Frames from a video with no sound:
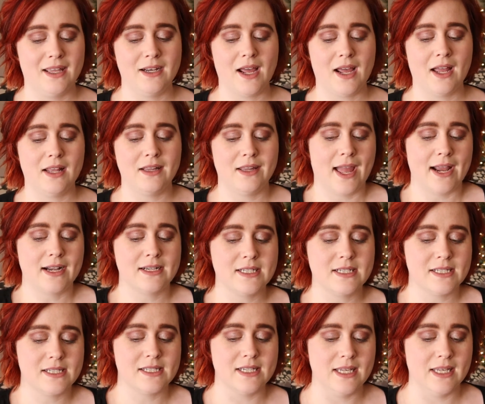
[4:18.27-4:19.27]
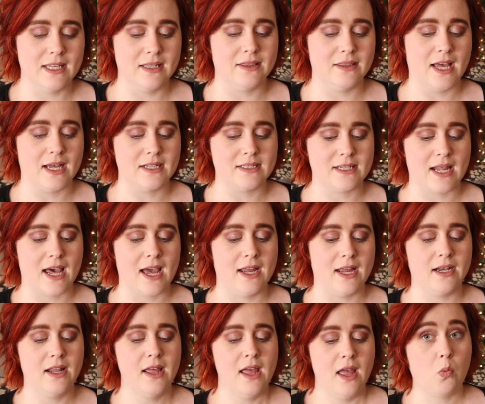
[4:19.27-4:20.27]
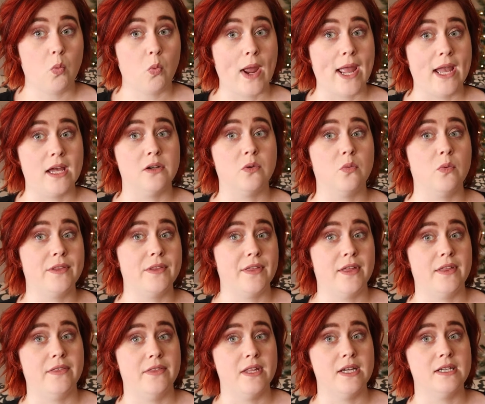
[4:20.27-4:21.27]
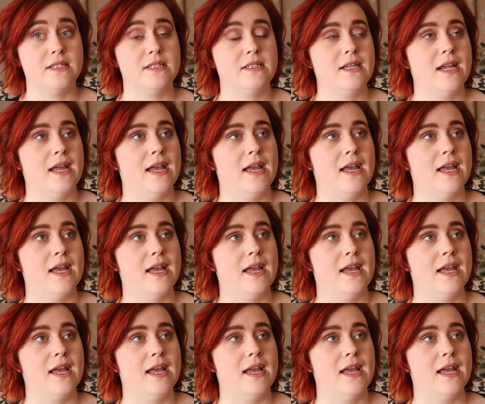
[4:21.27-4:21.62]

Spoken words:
and I liked seeing that side Rand within this,